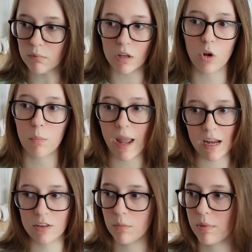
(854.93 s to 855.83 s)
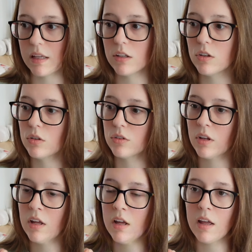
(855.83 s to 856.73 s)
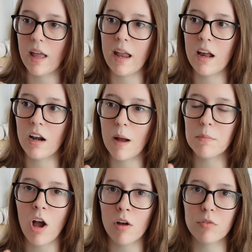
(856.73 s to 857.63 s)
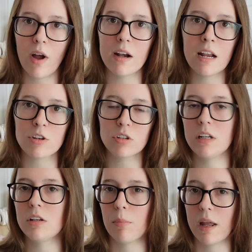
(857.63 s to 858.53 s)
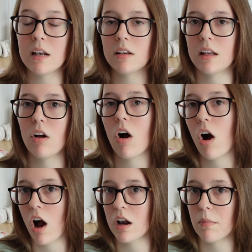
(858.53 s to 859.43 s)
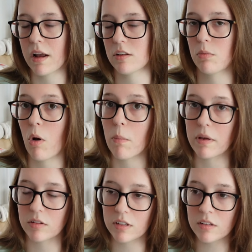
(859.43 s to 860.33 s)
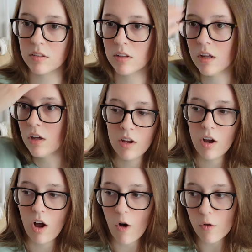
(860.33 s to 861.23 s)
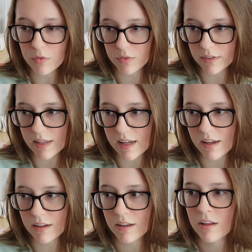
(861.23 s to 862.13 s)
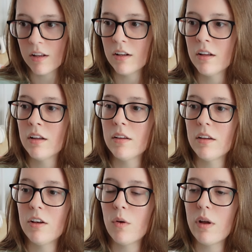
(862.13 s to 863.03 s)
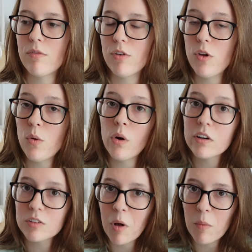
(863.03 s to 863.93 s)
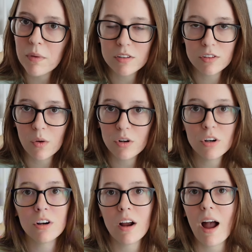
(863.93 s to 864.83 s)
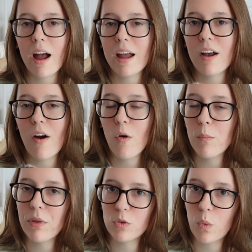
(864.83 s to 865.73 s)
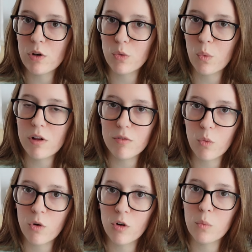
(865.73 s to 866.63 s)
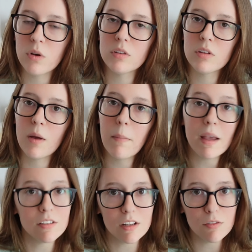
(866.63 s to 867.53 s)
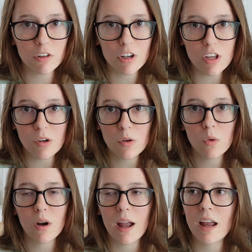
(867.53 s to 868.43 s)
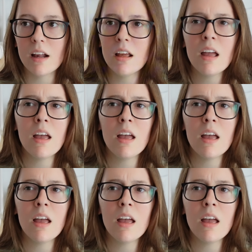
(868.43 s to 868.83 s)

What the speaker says: you know, paying the bills, and I'm not financially dependent on my small business. Hopefully, you know, if you are a small business owner, I hope that 2024 was amazing for you. And